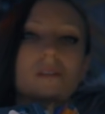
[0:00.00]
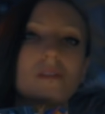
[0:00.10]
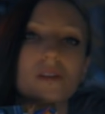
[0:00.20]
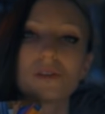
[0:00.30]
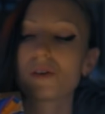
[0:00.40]

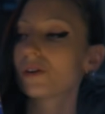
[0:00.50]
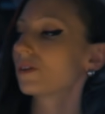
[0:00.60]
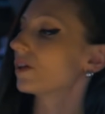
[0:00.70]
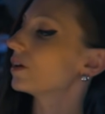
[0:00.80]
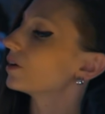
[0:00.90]
These are
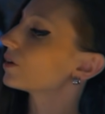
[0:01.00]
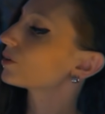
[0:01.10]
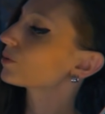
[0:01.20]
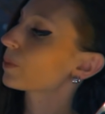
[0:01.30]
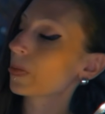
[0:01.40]
the
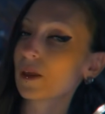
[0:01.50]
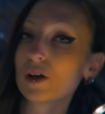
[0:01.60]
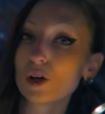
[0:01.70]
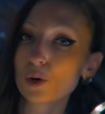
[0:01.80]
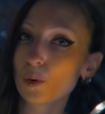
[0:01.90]

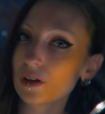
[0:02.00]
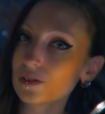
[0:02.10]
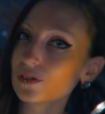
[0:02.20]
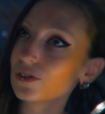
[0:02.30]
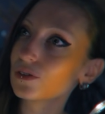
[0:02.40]

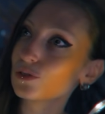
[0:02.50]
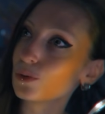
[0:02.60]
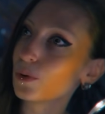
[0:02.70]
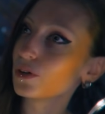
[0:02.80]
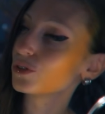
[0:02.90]
Quest
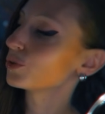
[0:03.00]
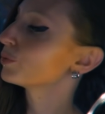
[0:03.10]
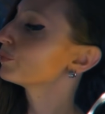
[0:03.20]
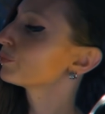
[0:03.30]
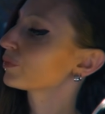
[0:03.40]
2.2,
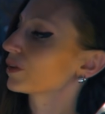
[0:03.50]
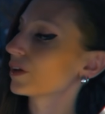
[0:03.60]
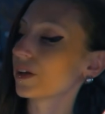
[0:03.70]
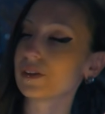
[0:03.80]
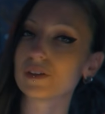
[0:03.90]

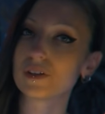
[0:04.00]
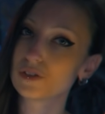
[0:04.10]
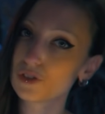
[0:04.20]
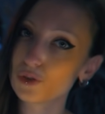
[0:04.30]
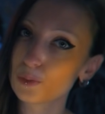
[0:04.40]
and
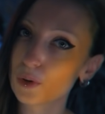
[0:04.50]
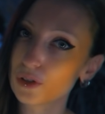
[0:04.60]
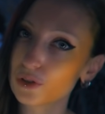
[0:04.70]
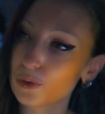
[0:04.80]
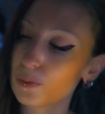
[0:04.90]
it's
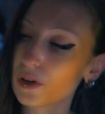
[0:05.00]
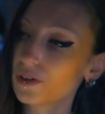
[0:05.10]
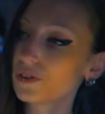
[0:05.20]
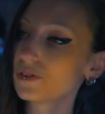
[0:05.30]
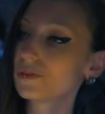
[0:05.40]
2.2
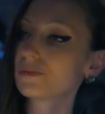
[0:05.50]
mils.